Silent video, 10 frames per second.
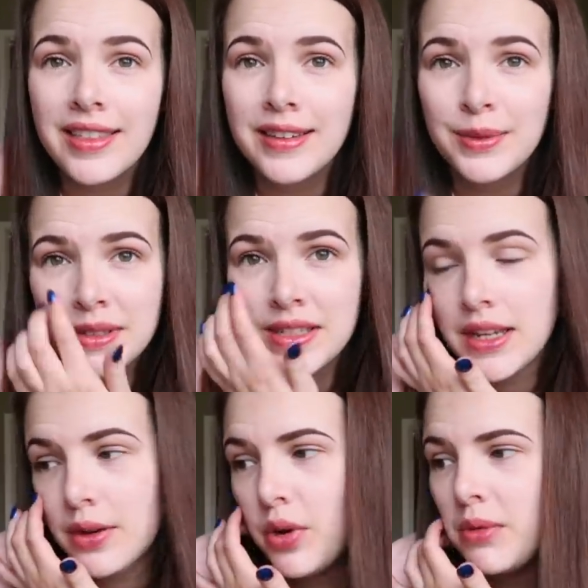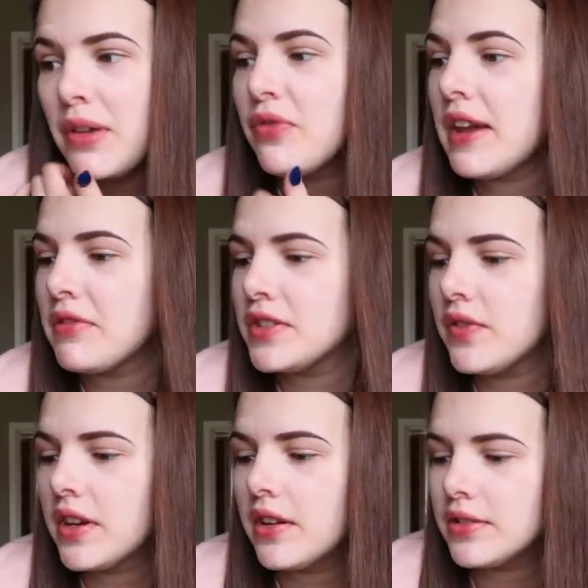This was in one of my favorites
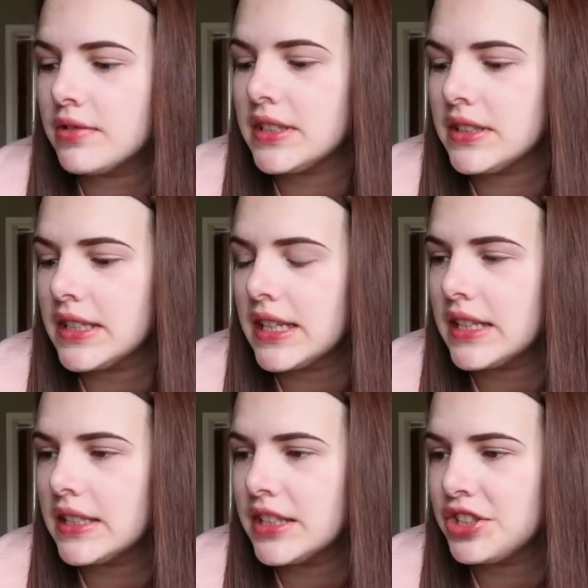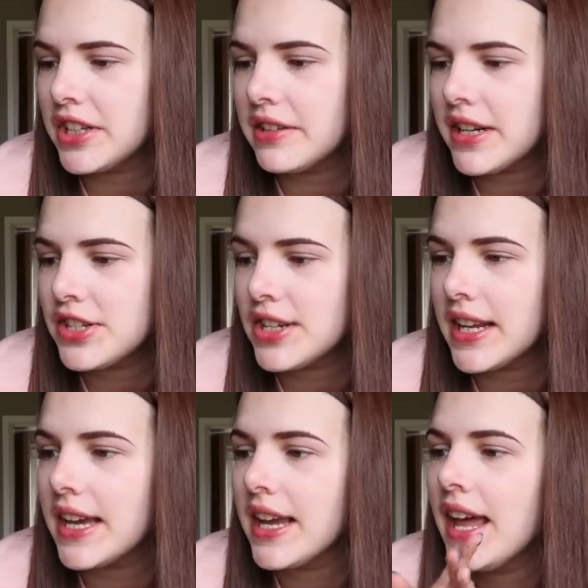videos recently, this year
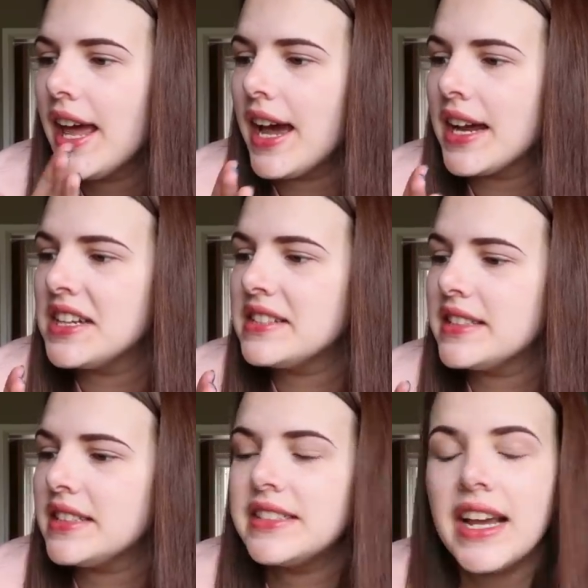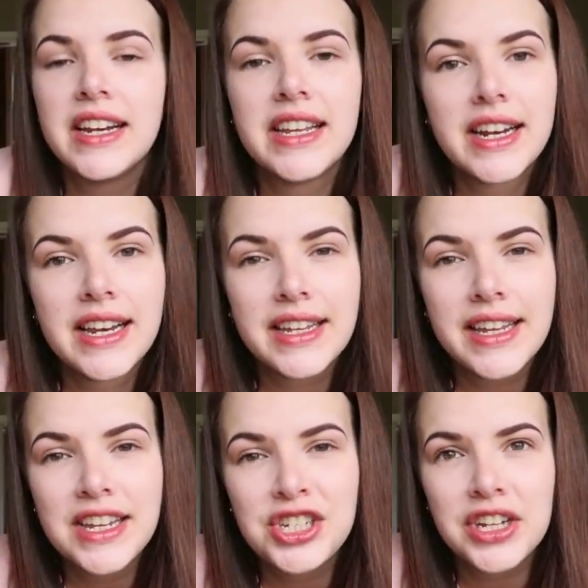actually, and it's the Daily Click
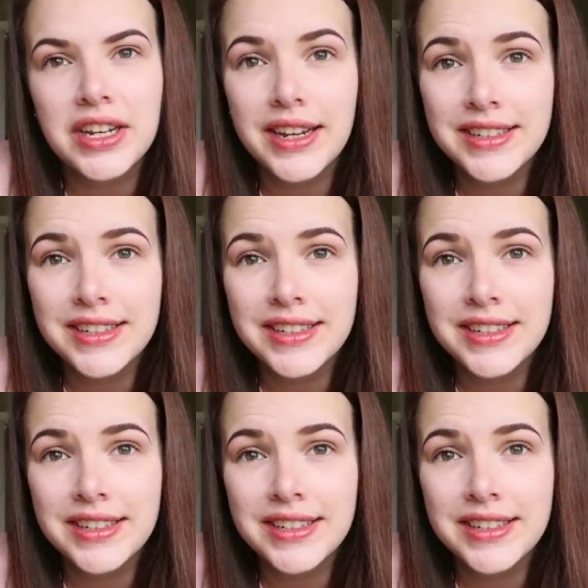Kitchen.